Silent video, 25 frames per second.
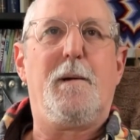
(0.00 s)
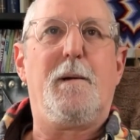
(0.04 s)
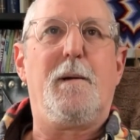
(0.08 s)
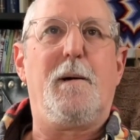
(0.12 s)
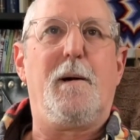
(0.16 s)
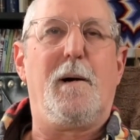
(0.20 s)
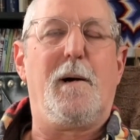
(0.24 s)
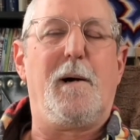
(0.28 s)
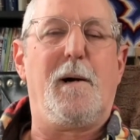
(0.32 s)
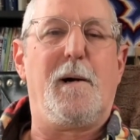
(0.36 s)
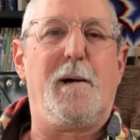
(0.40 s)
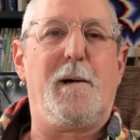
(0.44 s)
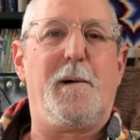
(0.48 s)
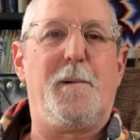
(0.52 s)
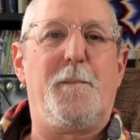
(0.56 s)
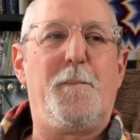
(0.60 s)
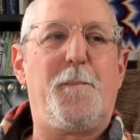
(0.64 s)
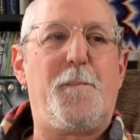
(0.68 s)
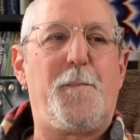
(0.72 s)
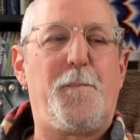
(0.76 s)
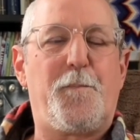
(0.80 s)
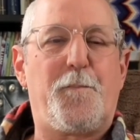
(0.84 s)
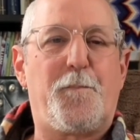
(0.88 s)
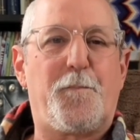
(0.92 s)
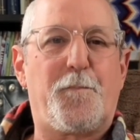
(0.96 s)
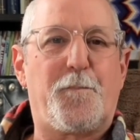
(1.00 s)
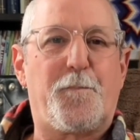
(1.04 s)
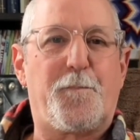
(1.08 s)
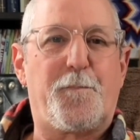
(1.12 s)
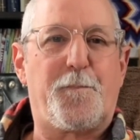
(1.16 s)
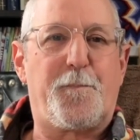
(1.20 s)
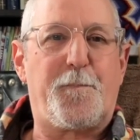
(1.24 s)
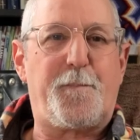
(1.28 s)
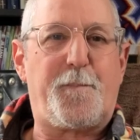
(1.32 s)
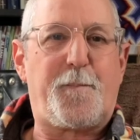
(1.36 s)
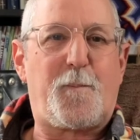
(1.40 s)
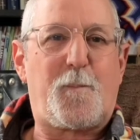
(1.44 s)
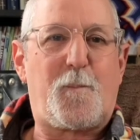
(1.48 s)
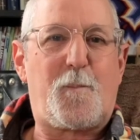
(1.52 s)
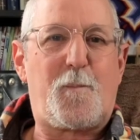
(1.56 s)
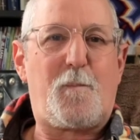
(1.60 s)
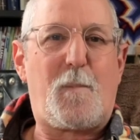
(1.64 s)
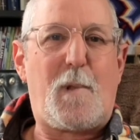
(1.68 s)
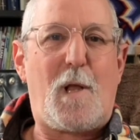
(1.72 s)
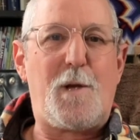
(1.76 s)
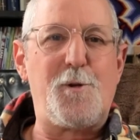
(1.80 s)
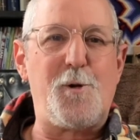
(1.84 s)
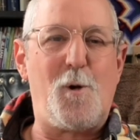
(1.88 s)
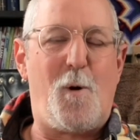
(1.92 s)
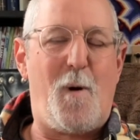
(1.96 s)

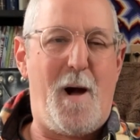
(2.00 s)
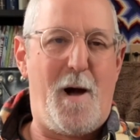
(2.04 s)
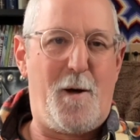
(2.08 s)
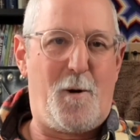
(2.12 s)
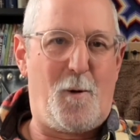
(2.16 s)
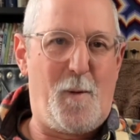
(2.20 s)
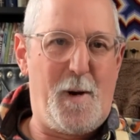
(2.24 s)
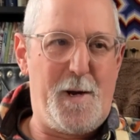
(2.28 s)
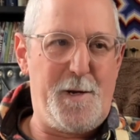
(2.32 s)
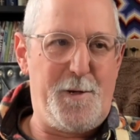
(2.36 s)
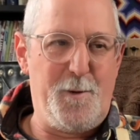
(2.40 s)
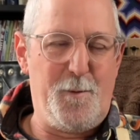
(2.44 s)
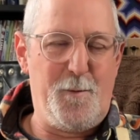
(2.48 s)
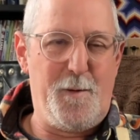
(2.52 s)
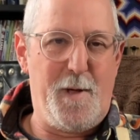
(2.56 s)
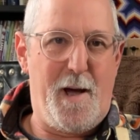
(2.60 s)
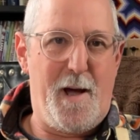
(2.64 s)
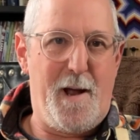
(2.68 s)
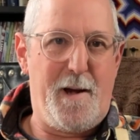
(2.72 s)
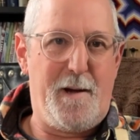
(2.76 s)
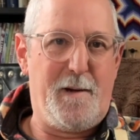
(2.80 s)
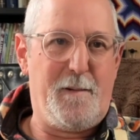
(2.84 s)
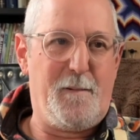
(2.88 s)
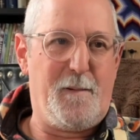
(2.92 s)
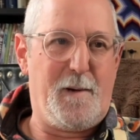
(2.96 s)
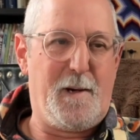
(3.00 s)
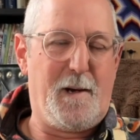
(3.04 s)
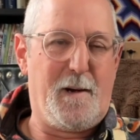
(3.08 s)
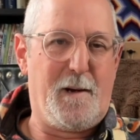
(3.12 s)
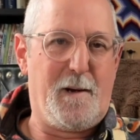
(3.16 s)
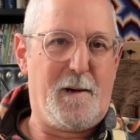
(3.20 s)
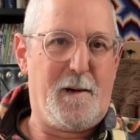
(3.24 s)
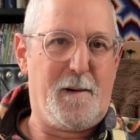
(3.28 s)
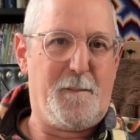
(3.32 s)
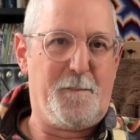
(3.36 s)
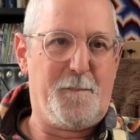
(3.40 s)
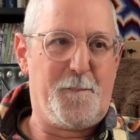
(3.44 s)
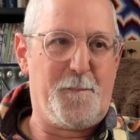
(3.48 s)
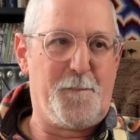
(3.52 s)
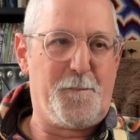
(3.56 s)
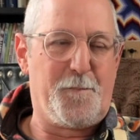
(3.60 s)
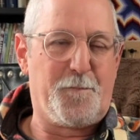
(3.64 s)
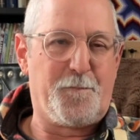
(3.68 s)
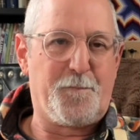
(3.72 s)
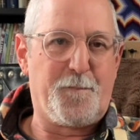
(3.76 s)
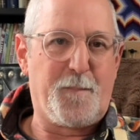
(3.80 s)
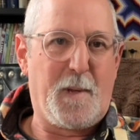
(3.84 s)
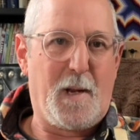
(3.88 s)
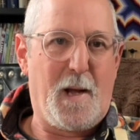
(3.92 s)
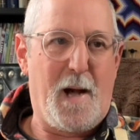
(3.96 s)
So how do I do that?
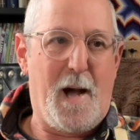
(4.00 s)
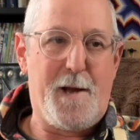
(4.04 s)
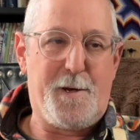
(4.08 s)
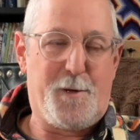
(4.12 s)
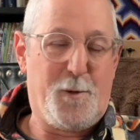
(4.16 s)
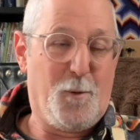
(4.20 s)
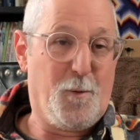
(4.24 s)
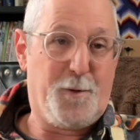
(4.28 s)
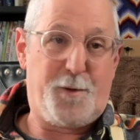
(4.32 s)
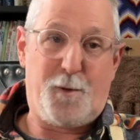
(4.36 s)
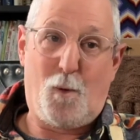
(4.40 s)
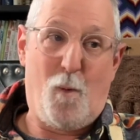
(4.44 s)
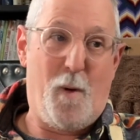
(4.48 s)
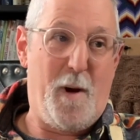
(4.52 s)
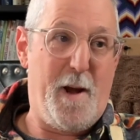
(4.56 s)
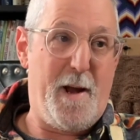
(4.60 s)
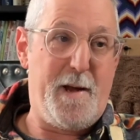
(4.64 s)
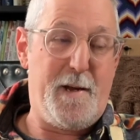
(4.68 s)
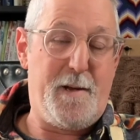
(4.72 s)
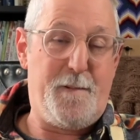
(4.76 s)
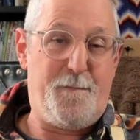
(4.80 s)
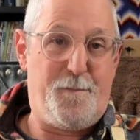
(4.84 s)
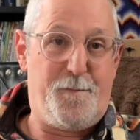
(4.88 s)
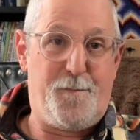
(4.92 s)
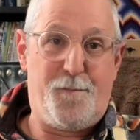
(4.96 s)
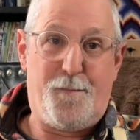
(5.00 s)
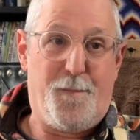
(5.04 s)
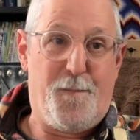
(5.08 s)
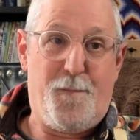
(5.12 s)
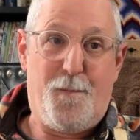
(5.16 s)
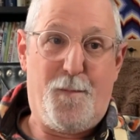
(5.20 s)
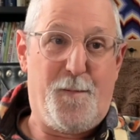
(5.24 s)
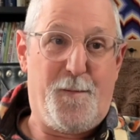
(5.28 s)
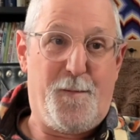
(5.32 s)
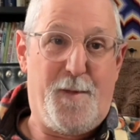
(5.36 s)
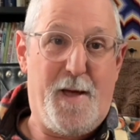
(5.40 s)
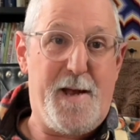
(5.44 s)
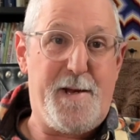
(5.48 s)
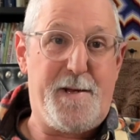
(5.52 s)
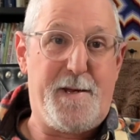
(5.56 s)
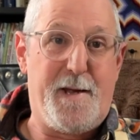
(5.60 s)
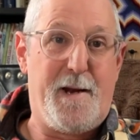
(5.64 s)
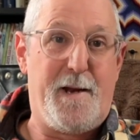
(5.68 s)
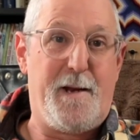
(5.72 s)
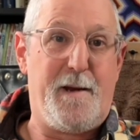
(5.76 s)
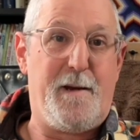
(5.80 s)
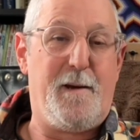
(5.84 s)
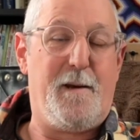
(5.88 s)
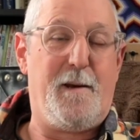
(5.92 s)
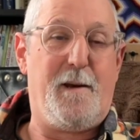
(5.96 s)
I do it the way they did
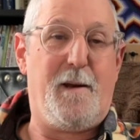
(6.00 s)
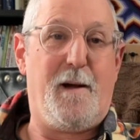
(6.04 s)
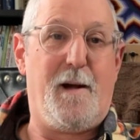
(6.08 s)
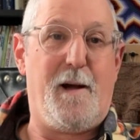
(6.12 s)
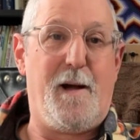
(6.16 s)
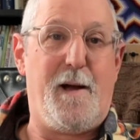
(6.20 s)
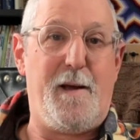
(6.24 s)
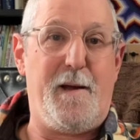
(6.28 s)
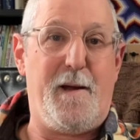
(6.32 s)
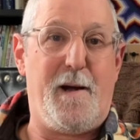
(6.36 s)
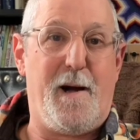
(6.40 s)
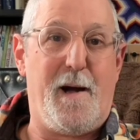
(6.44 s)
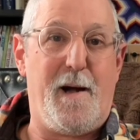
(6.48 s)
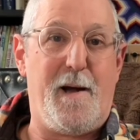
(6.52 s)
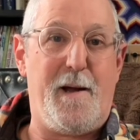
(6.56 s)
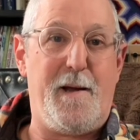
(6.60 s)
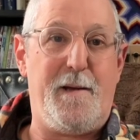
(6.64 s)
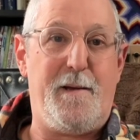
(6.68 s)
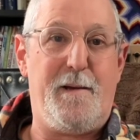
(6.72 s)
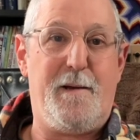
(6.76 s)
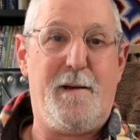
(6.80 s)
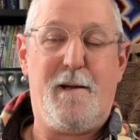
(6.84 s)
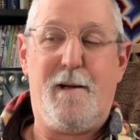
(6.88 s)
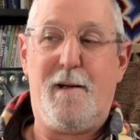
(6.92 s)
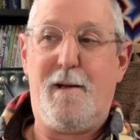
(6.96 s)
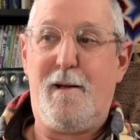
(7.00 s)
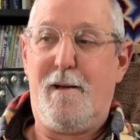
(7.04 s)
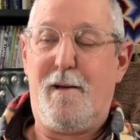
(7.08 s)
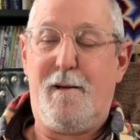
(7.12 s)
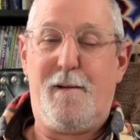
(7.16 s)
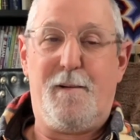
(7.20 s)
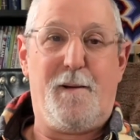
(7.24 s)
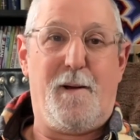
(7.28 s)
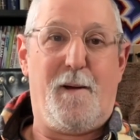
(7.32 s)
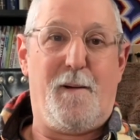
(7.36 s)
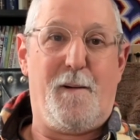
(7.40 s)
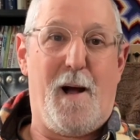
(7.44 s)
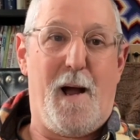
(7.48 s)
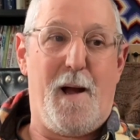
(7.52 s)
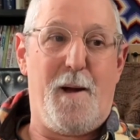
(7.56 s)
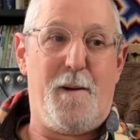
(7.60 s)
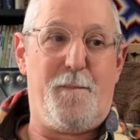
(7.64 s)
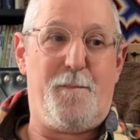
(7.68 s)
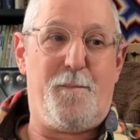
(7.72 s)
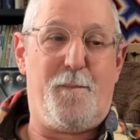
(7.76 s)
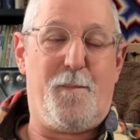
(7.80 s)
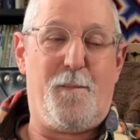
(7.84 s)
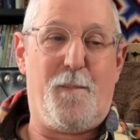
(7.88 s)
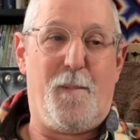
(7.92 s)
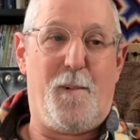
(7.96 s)
it. I
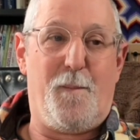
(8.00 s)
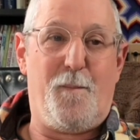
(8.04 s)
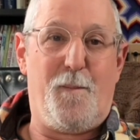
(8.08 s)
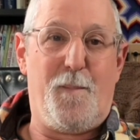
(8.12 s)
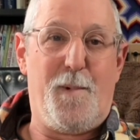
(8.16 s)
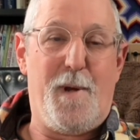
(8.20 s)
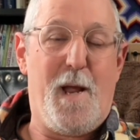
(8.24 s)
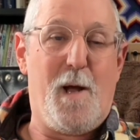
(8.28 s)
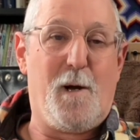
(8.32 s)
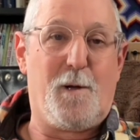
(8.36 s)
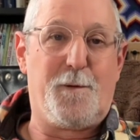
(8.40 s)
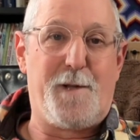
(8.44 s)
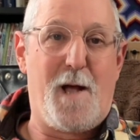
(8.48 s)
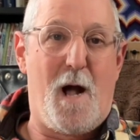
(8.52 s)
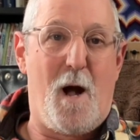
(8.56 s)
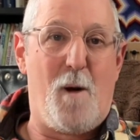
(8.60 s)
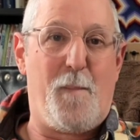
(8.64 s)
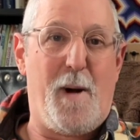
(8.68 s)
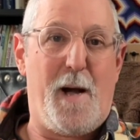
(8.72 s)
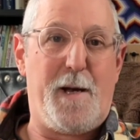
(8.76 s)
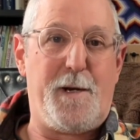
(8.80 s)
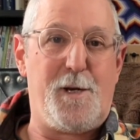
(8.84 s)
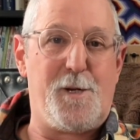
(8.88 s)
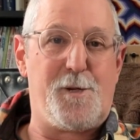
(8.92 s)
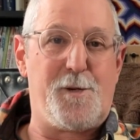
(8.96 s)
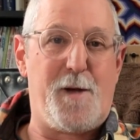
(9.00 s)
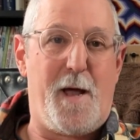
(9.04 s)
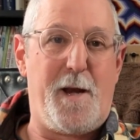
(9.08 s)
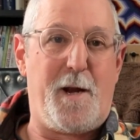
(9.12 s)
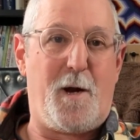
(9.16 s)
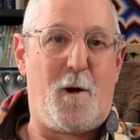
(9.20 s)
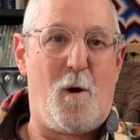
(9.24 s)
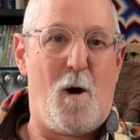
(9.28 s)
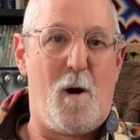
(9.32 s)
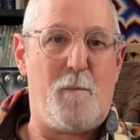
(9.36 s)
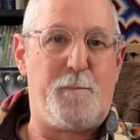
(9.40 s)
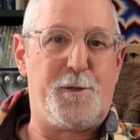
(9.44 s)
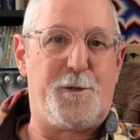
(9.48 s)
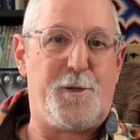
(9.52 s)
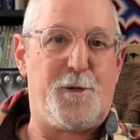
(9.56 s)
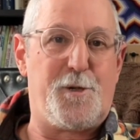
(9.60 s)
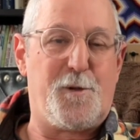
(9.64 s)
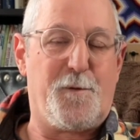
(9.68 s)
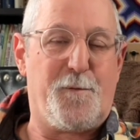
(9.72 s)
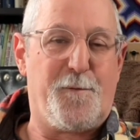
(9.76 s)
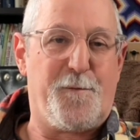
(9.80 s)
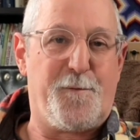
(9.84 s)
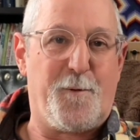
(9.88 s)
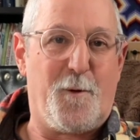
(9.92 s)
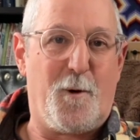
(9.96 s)
nail down my design and
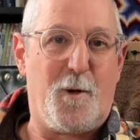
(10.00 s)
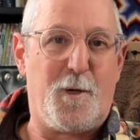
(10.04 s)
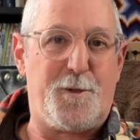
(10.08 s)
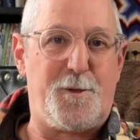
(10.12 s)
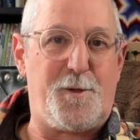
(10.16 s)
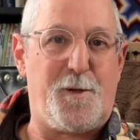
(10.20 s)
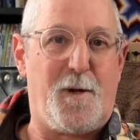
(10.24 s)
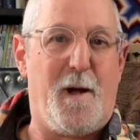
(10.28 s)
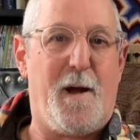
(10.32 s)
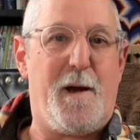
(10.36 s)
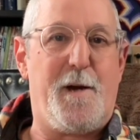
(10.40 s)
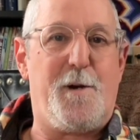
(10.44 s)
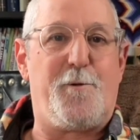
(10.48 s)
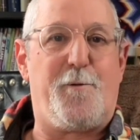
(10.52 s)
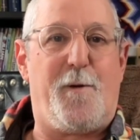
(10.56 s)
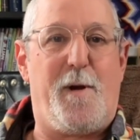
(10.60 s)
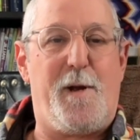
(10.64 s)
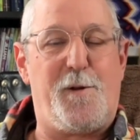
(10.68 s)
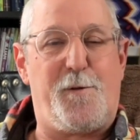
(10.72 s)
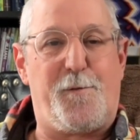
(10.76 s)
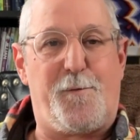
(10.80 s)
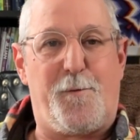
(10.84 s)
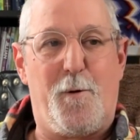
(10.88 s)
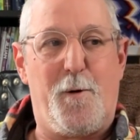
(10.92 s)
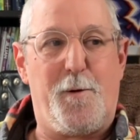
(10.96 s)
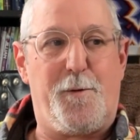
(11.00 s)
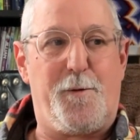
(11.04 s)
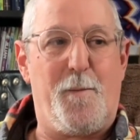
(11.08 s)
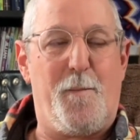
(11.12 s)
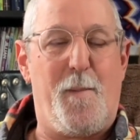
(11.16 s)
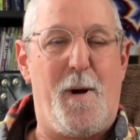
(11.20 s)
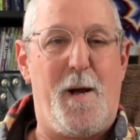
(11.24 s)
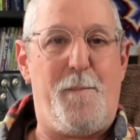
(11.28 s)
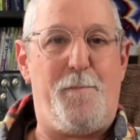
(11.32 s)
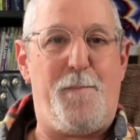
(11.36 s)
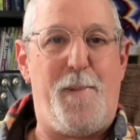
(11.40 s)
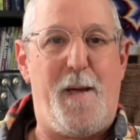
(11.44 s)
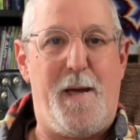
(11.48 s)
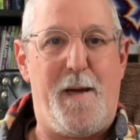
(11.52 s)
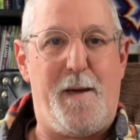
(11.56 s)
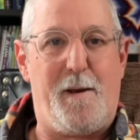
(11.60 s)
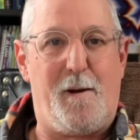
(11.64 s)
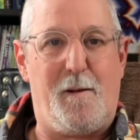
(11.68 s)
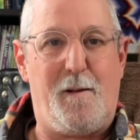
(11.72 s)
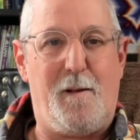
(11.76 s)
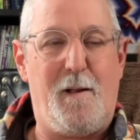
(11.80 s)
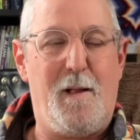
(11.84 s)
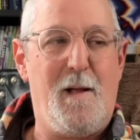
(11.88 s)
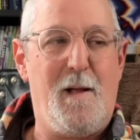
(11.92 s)
composition first. I transfer it to my panel.